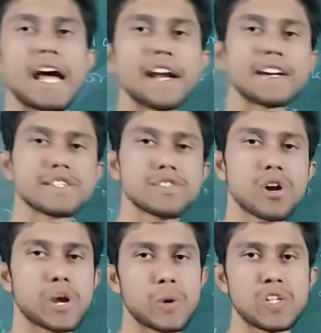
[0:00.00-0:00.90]
and it is
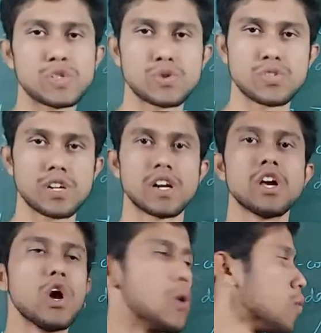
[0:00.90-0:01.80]
not equals to third.
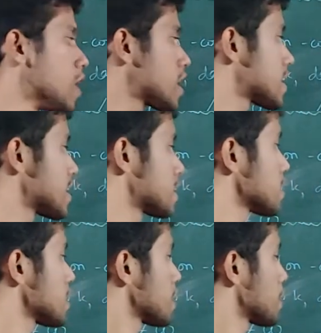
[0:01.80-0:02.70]
Work
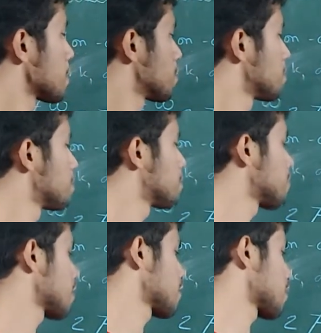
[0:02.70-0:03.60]
done
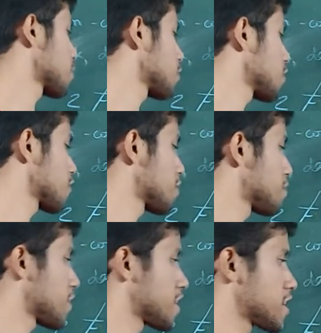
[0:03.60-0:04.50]
from going from
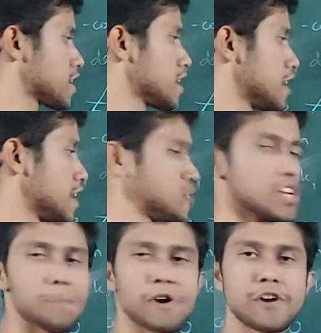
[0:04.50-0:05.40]

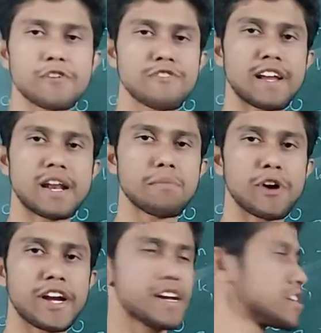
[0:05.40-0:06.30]
initial point to final
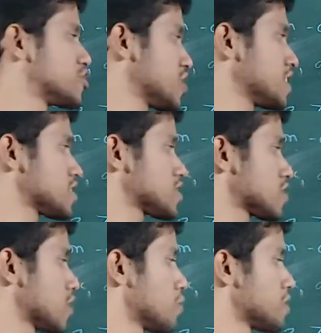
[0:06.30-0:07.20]
point
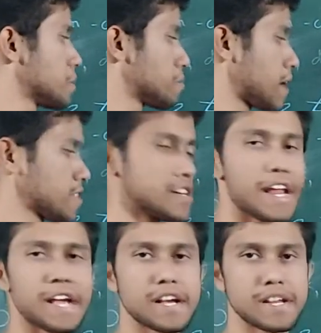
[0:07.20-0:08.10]
changes with the path
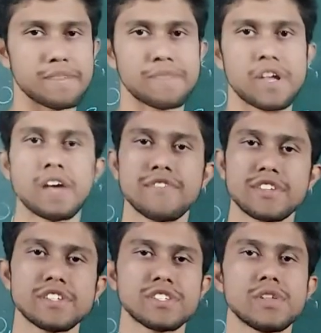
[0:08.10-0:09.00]
taken.
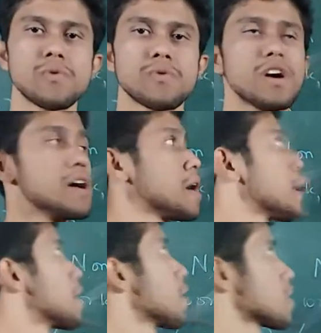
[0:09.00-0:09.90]
This is the
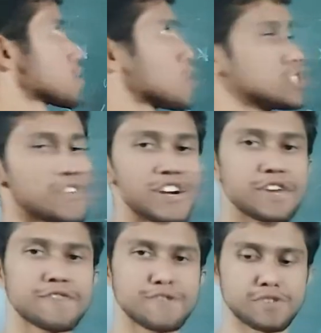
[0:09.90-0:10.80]

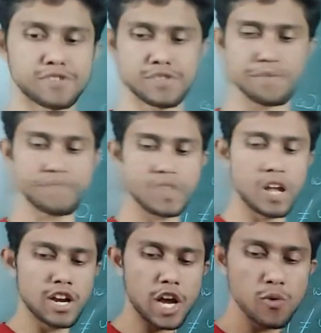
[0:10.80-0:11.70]
non-conservative force.
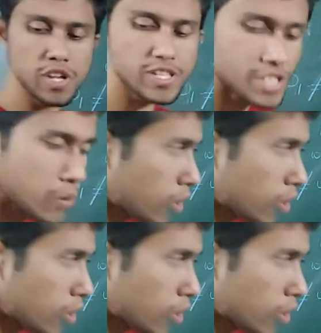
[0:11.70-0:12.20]
Now we will see